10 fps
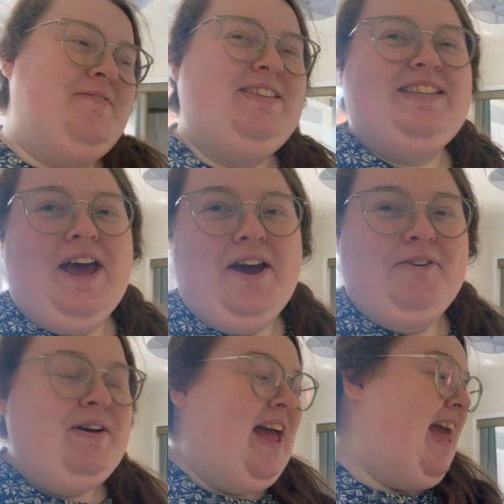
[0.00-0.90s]

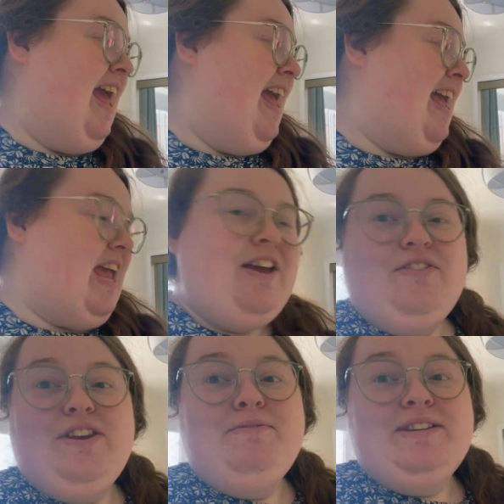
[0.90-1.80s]
So
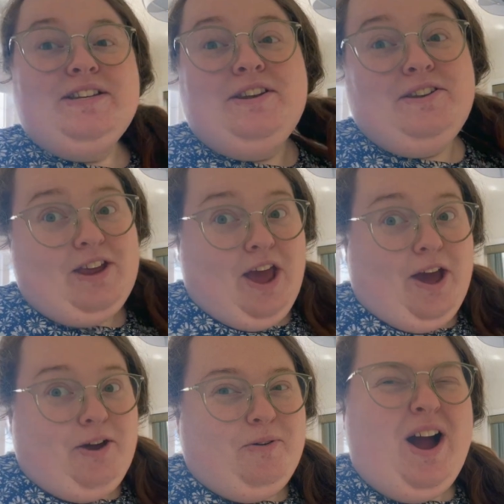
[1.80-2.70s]
if you didn't
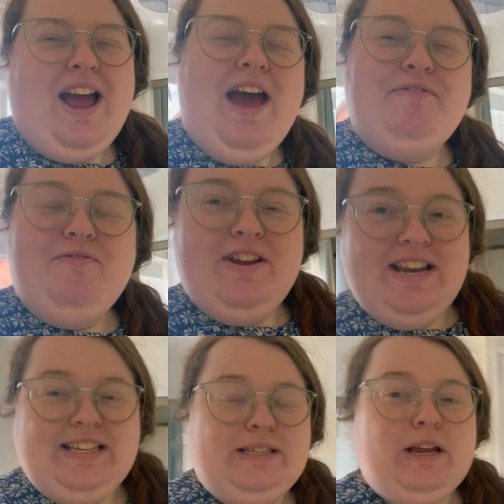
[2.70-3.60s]
know,
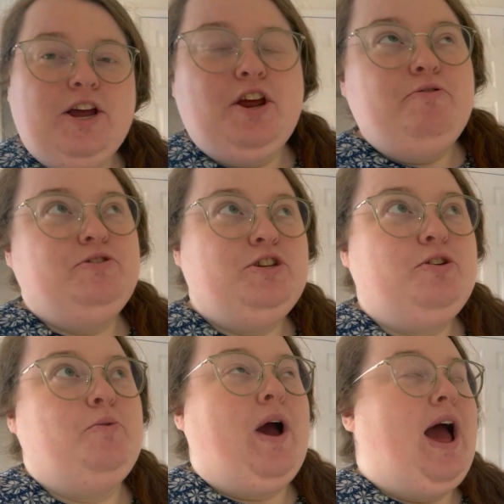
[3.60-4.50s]
I don't
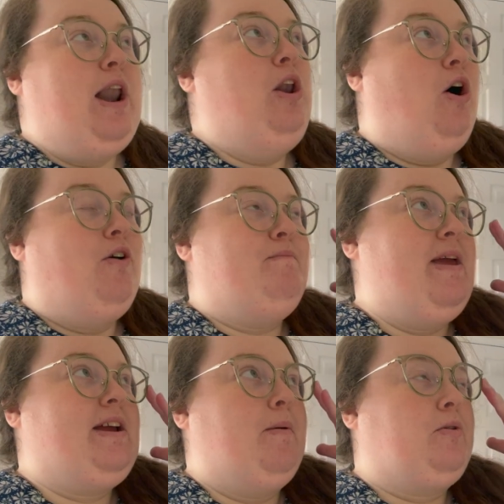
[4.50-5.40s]
do a lot of
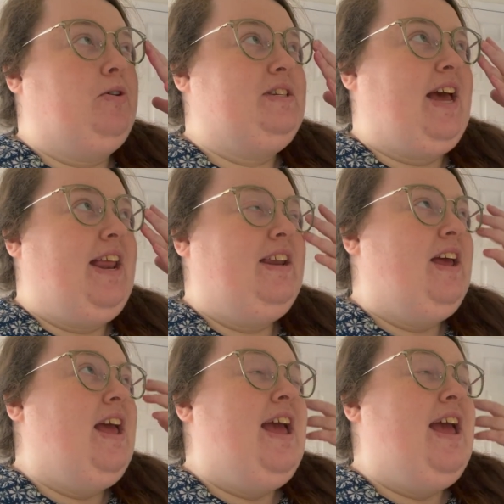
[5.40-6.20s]
makeup content,